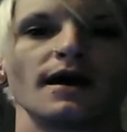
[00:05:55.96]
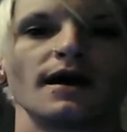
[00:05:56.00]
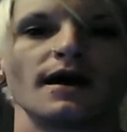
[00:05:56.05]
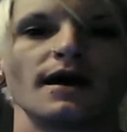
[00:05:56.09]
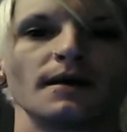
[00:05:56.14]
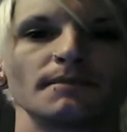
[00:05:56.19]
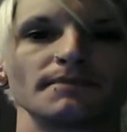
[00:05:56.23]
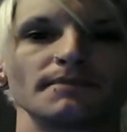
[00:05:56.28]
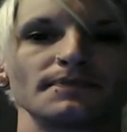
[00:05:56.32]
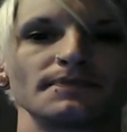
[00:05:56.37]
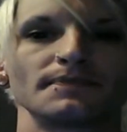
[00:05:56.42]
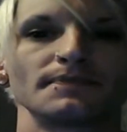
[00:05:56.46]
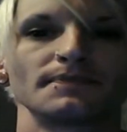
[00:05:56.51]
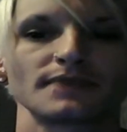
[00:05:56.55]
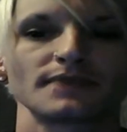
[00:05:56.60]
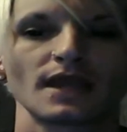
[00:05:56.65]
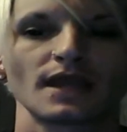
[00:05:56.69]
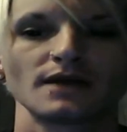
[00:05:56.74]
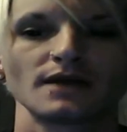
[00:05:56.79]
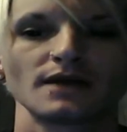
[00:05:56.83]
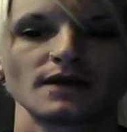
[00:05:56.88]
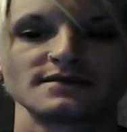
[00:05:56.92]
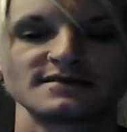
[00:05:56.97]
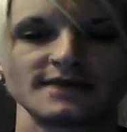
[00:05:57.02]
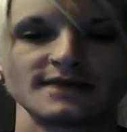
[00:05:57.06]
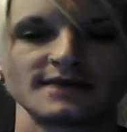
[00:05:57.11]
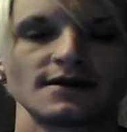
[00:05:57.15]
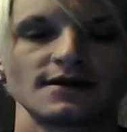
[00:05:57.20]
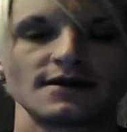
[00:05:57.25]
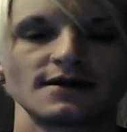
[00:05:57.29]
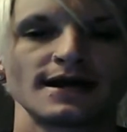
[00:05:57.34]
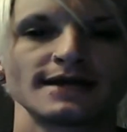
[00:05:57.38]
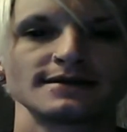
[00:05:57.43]
Um,
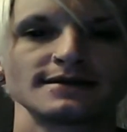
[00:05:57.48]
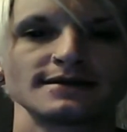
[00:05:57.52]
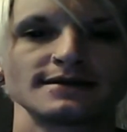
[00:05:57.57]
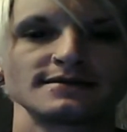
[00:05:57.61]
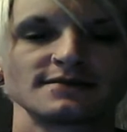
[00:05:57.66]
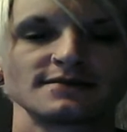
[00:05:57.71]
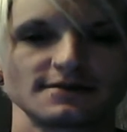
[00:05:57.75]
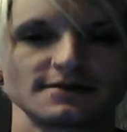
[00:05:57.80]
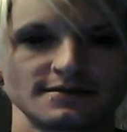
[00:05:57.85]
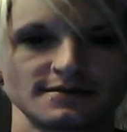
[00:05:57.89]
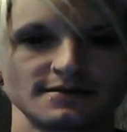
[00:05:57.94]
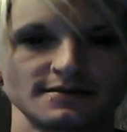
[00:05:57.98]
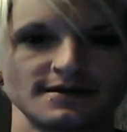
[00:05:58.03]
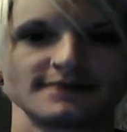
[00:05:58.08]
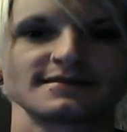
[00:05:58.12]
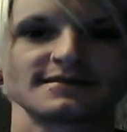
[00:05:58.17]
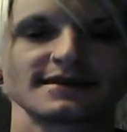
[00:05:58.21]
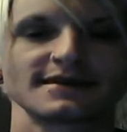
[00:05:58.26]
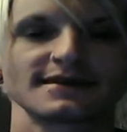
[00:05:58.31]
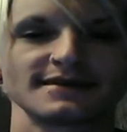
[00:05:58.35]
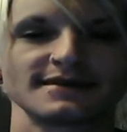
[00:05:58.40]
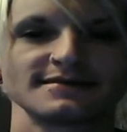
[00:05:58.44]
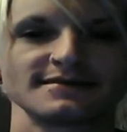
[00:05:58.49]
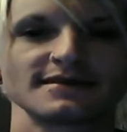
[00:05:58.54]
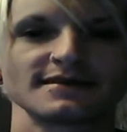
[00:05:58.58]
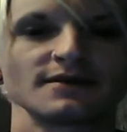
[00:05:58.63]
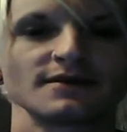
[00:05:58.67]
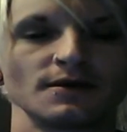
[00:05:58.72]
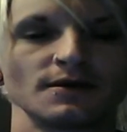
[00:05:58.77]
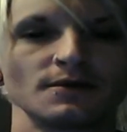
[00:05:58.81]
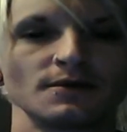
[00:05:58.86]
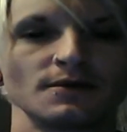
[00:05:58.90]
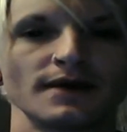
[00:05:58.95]
stare at it until the lines, like I
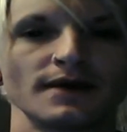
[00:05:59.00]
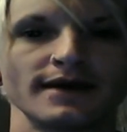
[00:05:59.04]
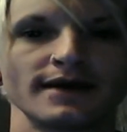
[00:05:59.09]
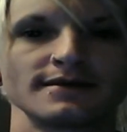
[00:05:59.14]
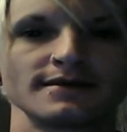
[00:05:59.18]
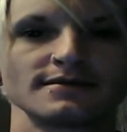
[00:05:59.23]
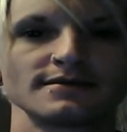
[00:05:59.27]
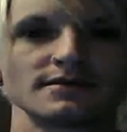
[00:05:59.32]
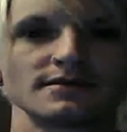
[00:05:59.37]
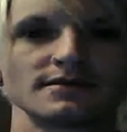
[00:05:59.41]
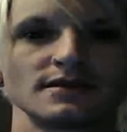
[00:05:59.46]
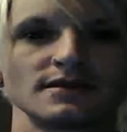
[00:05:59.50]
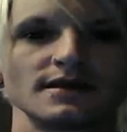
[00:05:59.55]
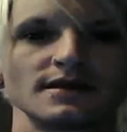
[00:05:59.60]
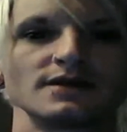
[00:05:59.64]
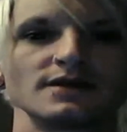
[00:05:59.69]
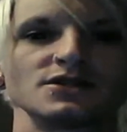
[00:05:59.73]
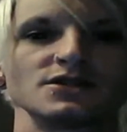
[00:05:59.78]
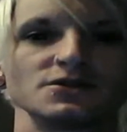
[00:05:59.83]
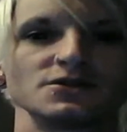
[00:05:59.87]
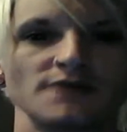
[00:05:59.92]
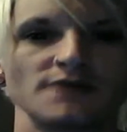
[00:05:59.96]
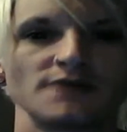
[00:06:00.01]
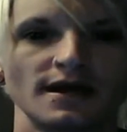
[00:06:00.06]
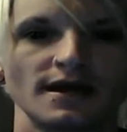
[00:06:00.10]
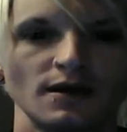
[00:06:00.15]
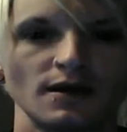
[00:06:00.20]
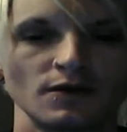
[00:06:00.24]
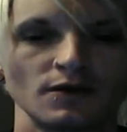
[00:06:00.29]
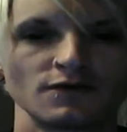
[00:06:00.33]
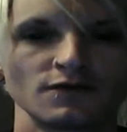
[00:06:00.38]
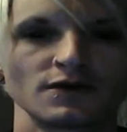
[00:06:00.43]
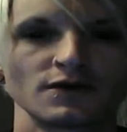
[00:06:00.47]
said, go away. Do
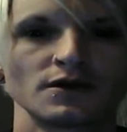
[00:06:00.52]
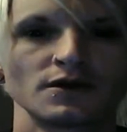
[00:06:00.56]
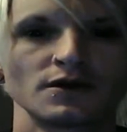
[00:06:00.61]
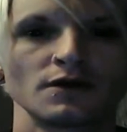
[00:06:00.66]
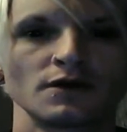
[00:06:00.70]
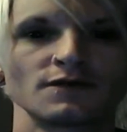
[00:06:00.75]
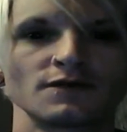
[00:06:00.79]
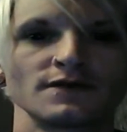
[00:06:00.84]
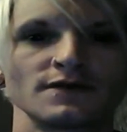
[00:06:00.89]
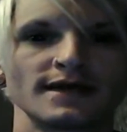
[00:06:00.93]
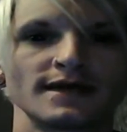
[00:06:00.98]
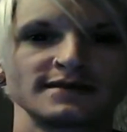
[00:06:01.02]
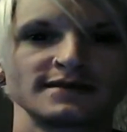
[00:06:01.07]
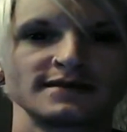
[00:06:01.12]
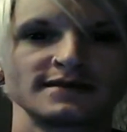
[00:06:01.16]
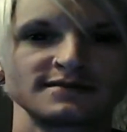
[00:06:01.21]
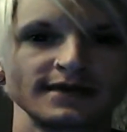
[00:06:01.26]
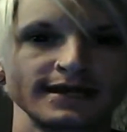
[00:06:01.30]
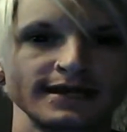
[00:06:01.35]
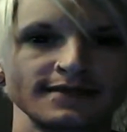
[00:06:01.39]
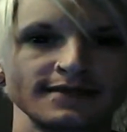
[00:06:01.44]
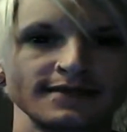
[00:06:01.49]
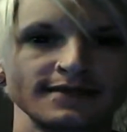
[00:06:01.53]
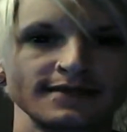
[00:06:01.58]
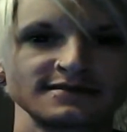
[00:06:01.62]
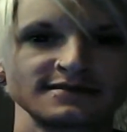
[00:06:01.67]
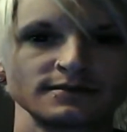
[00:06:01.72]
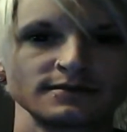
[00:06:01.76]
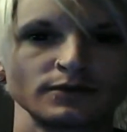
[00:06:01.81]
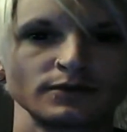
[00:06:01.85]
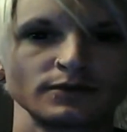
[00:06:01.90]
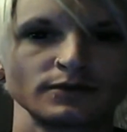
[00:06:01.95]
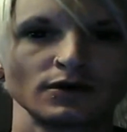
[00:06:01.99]
that over and over. That is letting
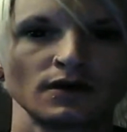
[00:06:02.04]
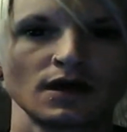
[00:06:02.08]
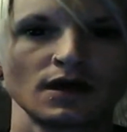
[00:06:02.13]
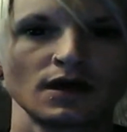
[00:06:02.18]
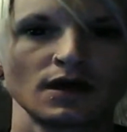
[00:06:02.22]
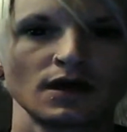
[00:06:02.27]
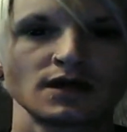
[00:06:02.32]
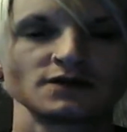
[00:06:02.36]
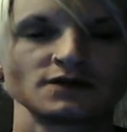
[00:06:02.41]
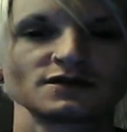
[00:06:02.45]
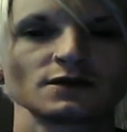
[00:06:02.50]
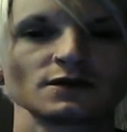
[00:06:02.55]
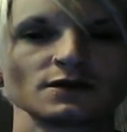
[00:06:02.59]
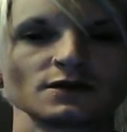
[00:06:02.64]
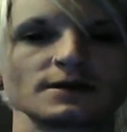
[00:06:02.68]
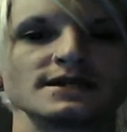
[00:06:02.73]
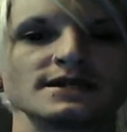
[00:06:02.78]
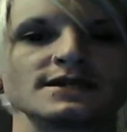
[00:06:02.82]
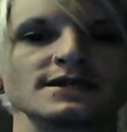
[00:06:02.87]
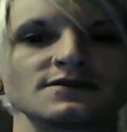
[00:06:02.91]
that symbol soak